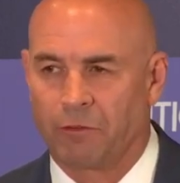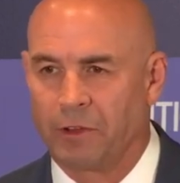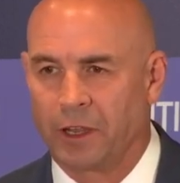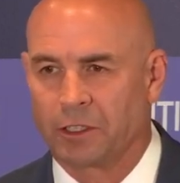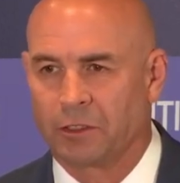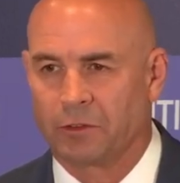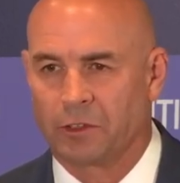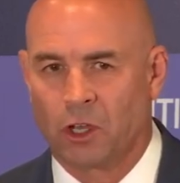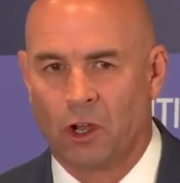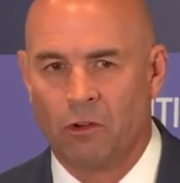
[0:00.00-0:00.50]

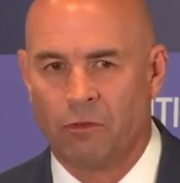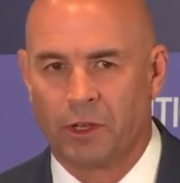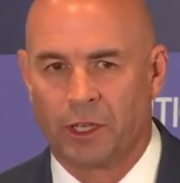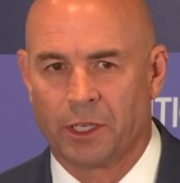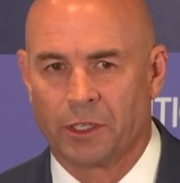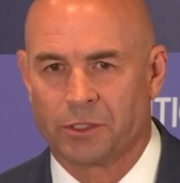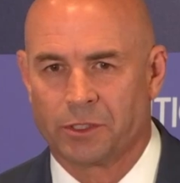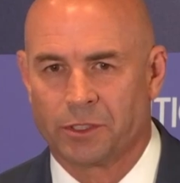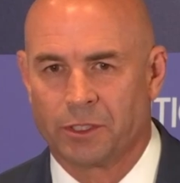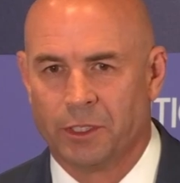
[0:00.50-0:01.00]
COVID
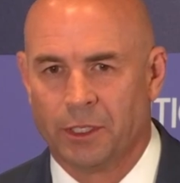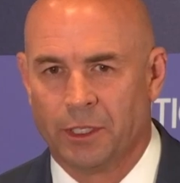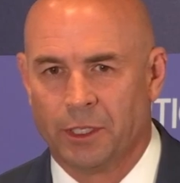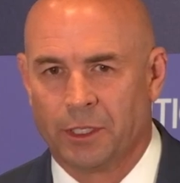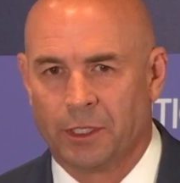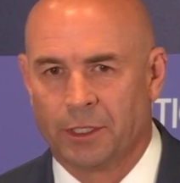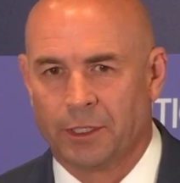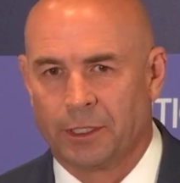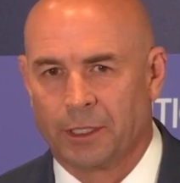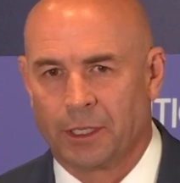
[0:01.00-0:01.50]
is
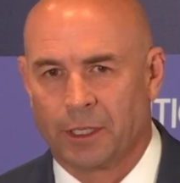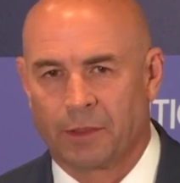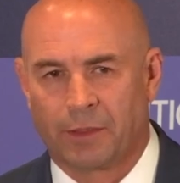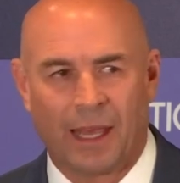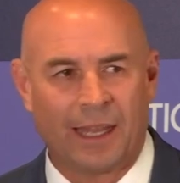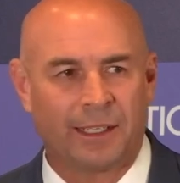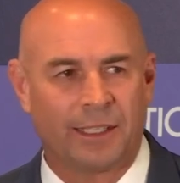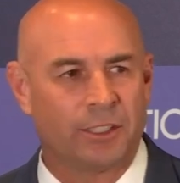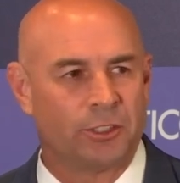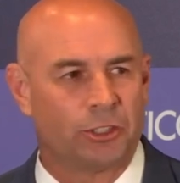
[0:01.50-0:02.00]

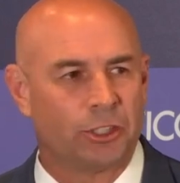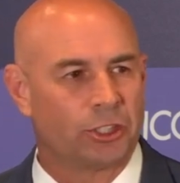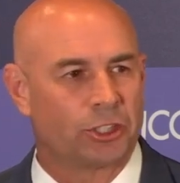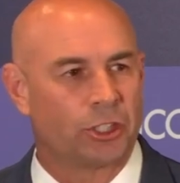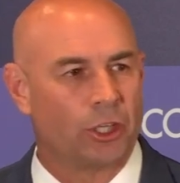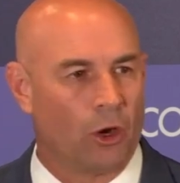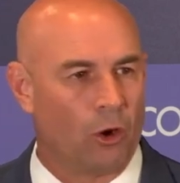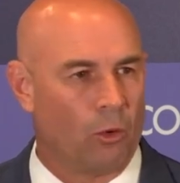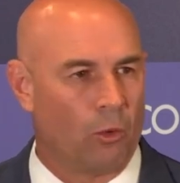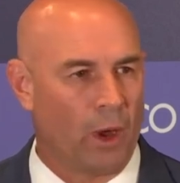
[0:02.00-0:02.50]
that didn't just
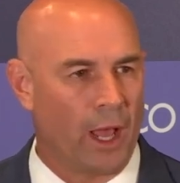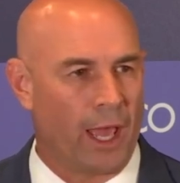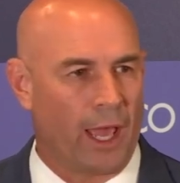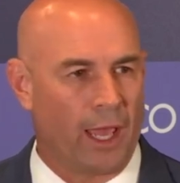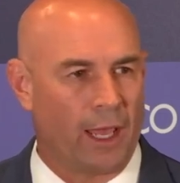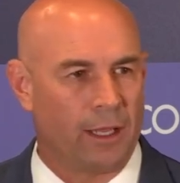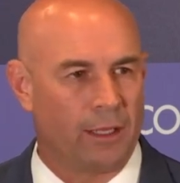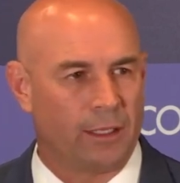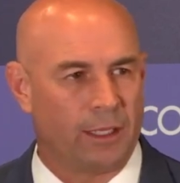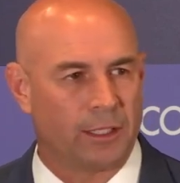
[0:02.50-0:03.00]
go
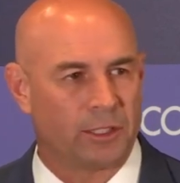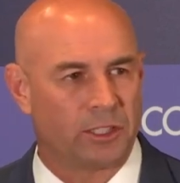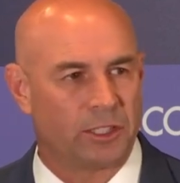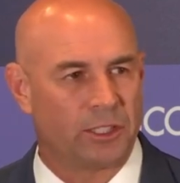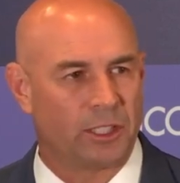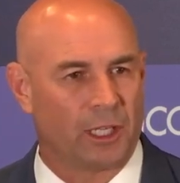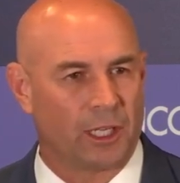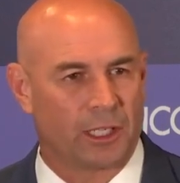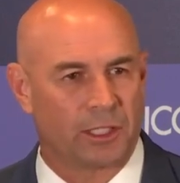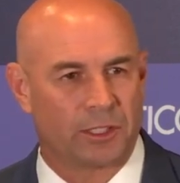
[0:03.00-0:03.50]
away. It
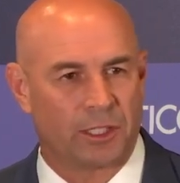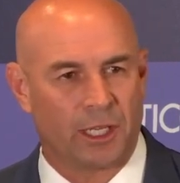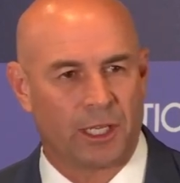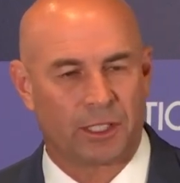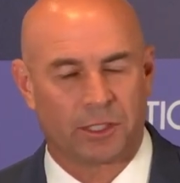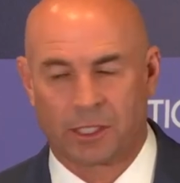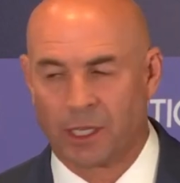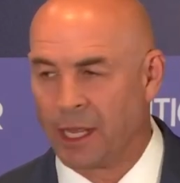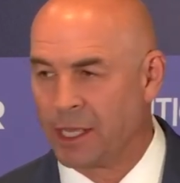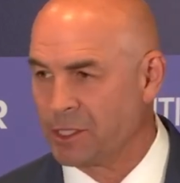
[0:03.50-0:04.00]
still
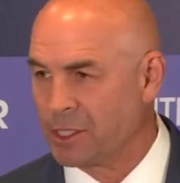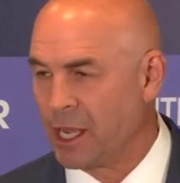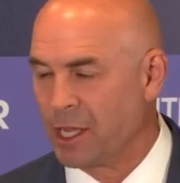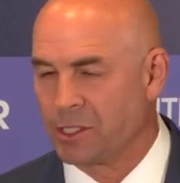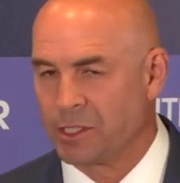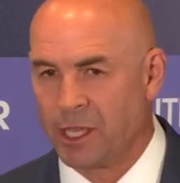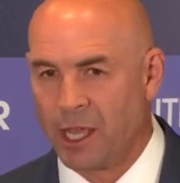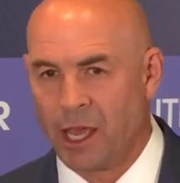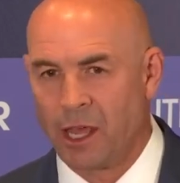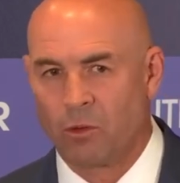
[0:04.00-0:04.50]
exists. And as I
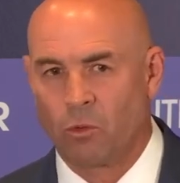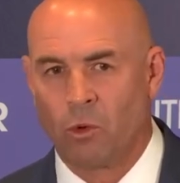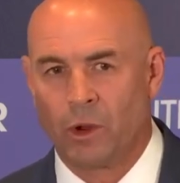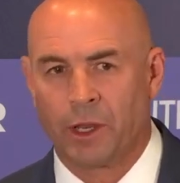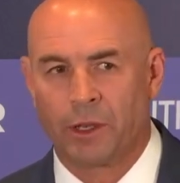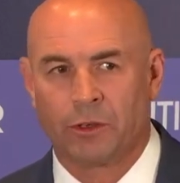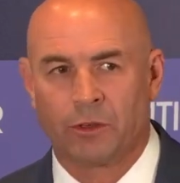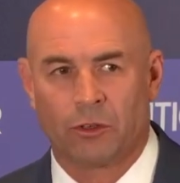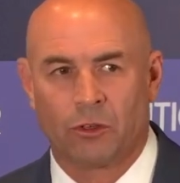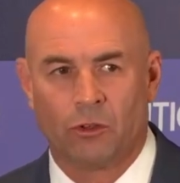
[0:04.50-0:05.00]
said,
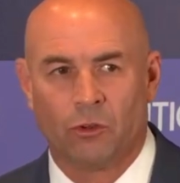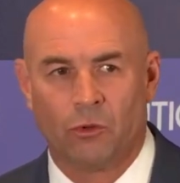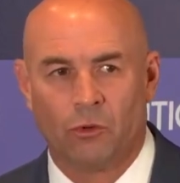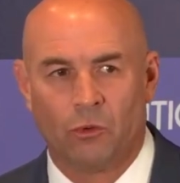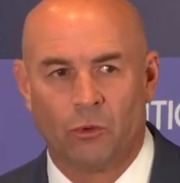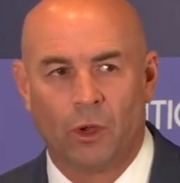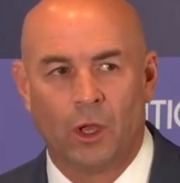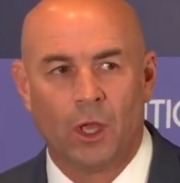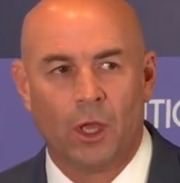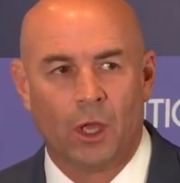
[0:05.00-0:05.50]

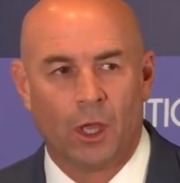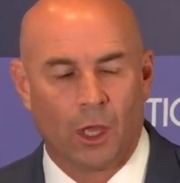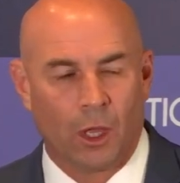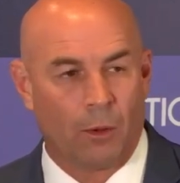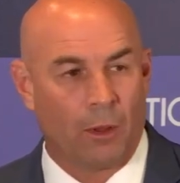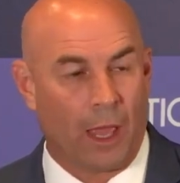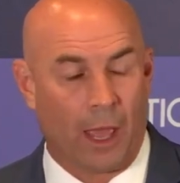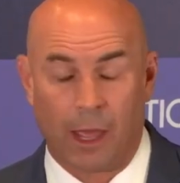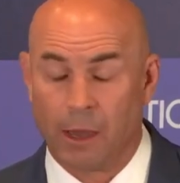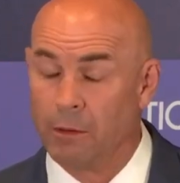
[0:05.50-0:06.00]

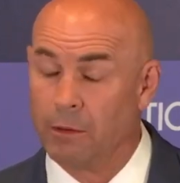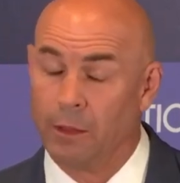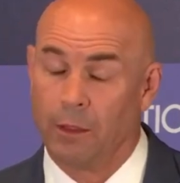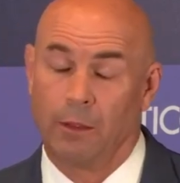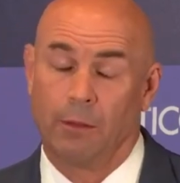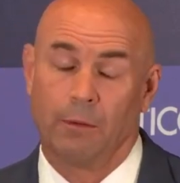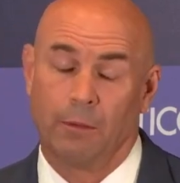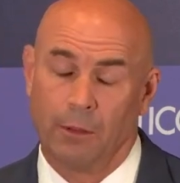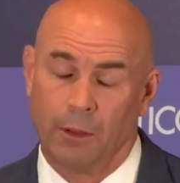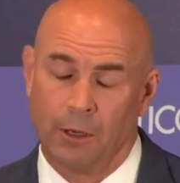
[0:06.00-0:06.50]
and
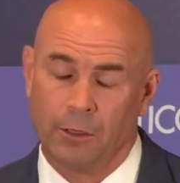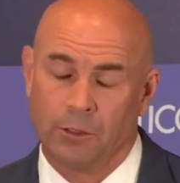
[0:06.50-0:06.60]
here's